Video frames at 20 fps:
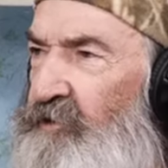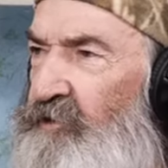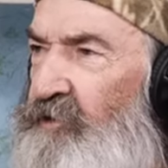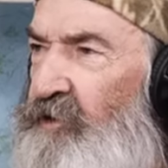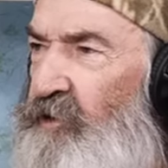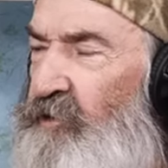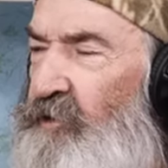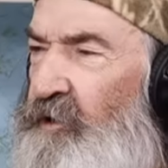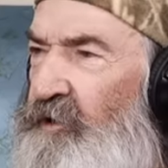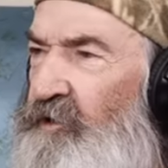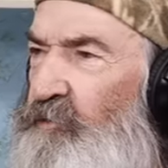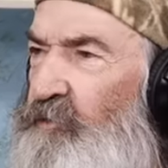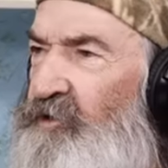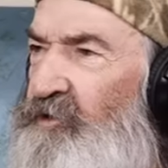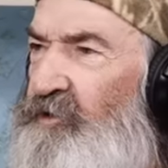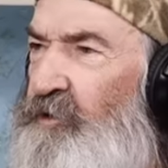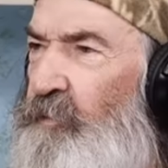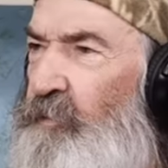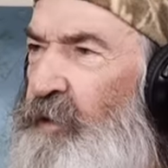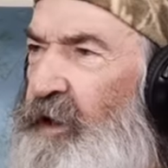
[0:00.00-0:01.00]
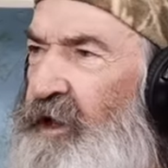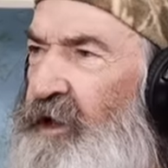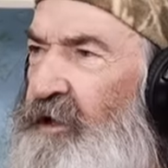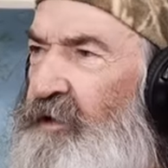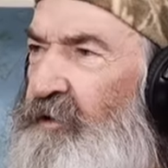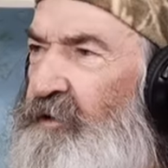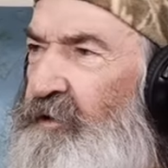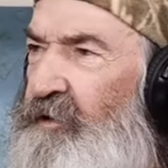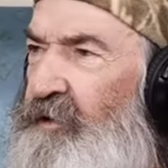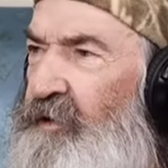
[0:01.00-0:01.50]
So this was
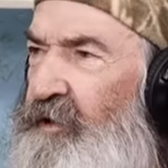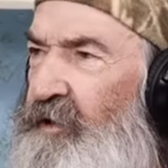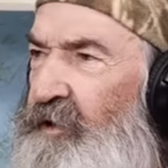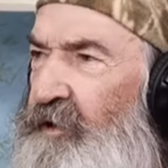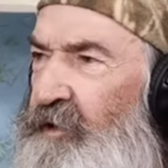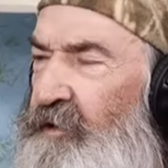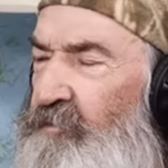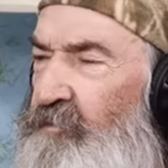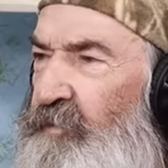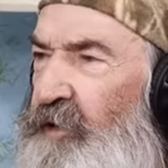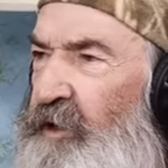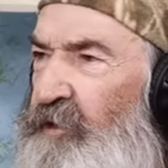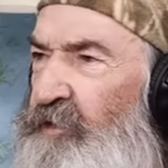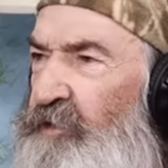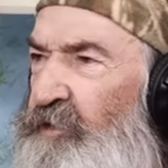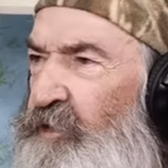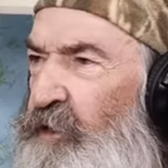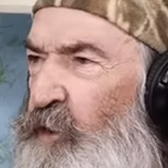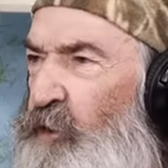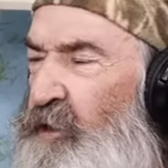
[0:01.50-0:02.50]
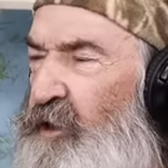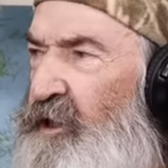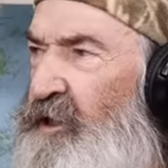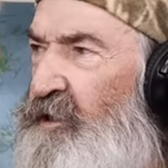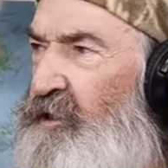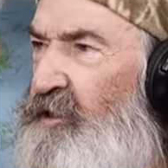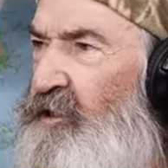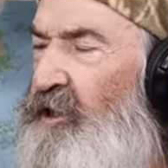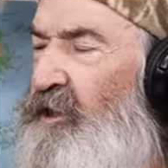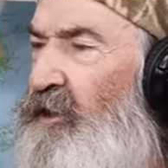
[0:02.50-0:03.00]
about a 30
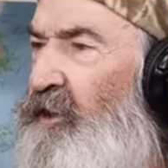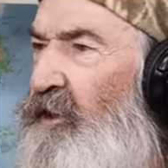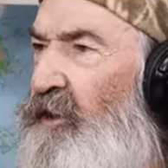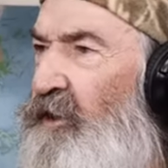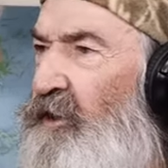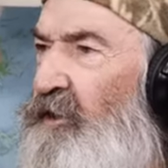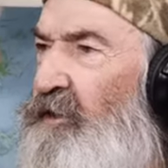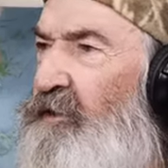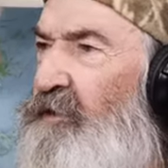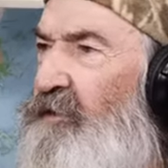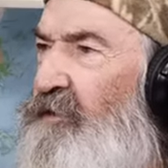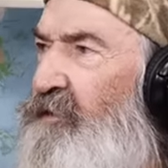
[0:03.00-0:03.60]
year